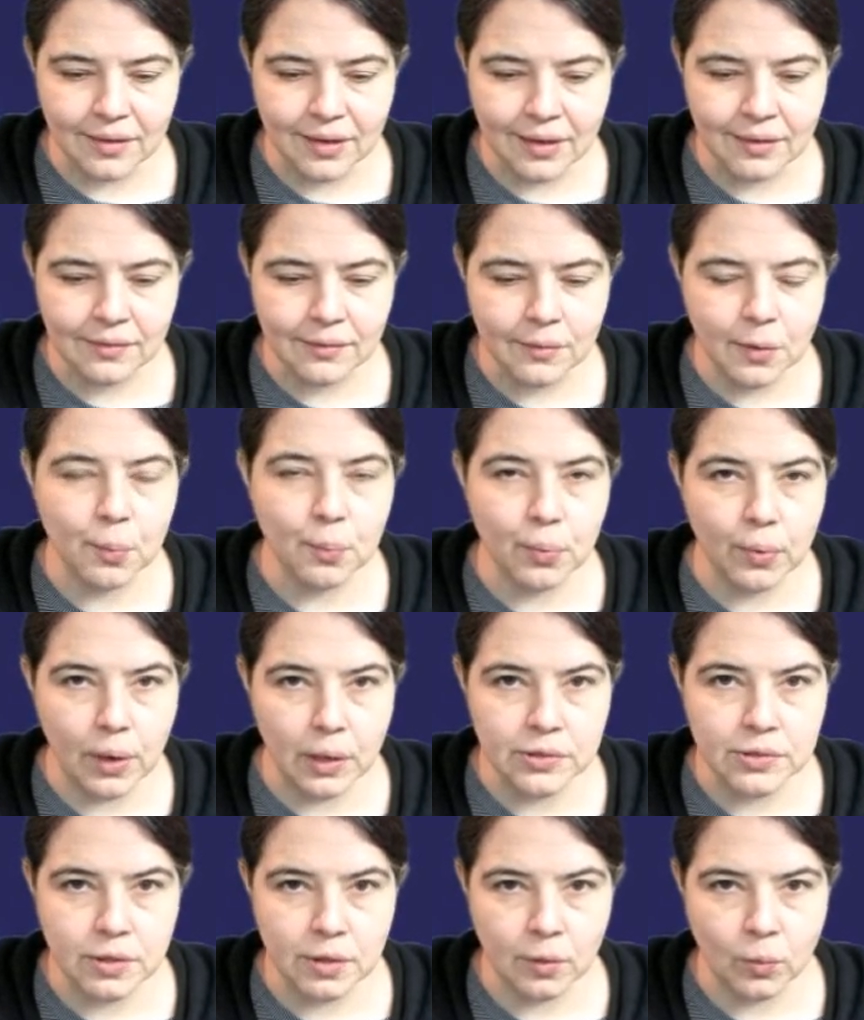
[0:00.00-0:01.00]
is
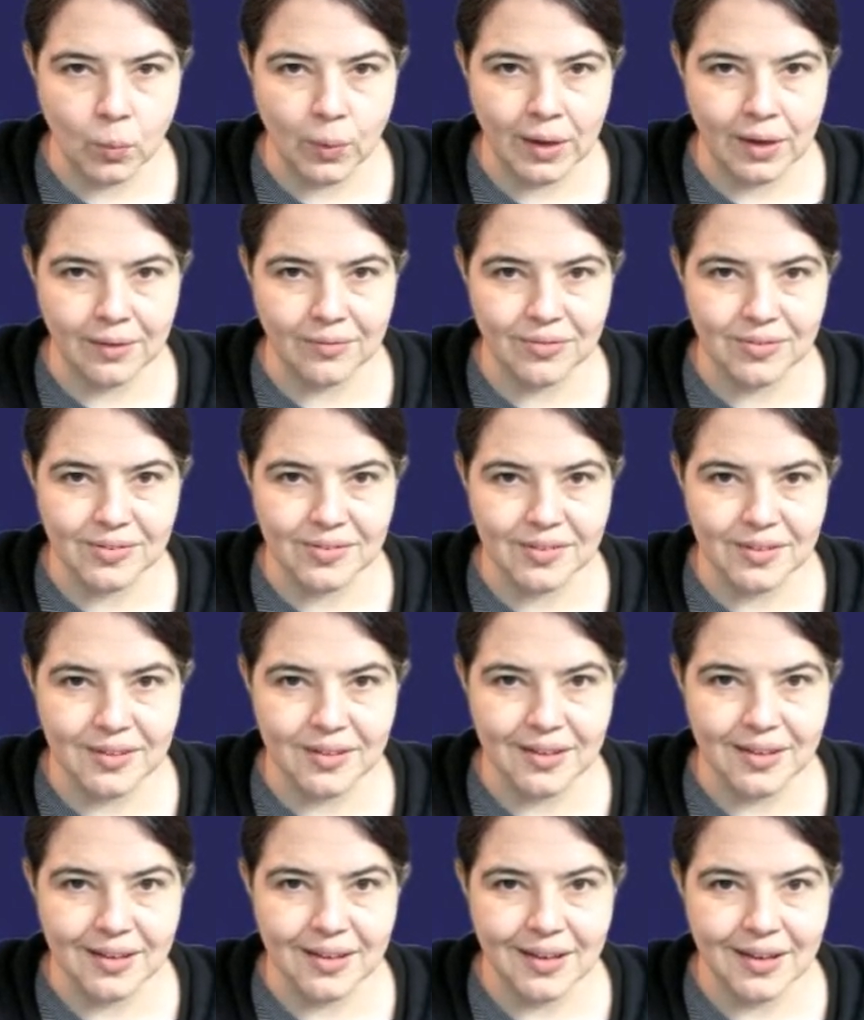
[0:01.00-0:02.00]
compression waves.
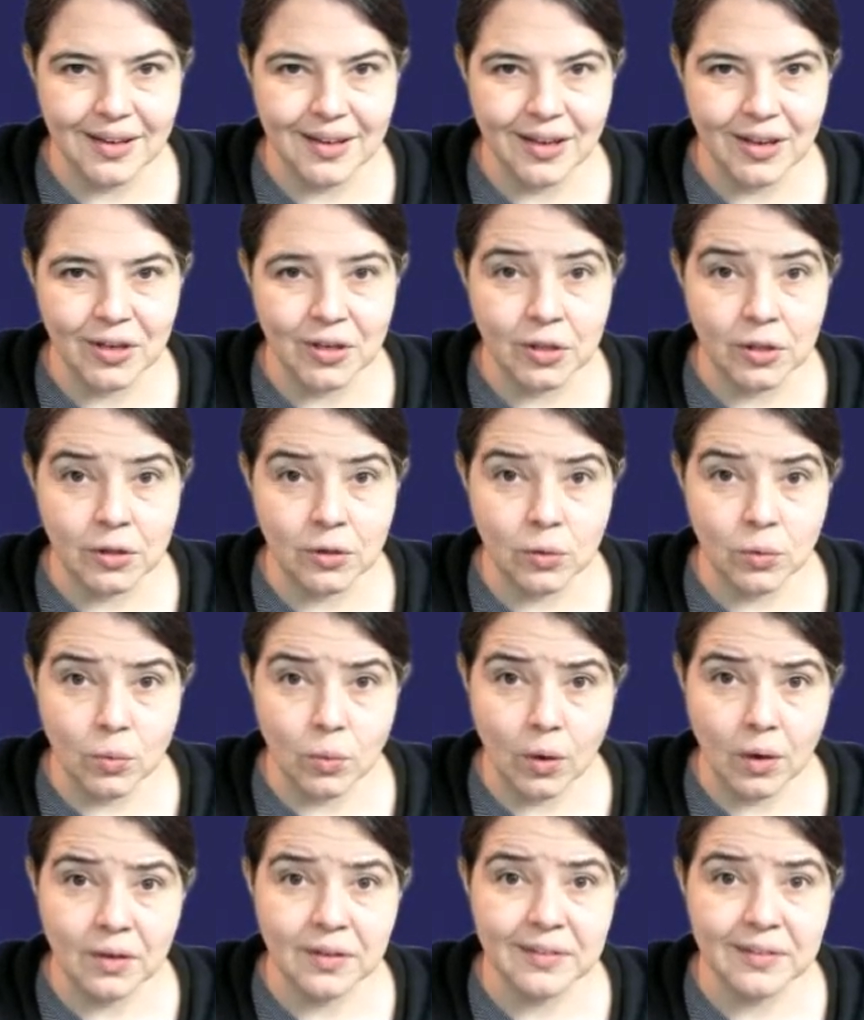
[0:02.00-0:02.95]
You are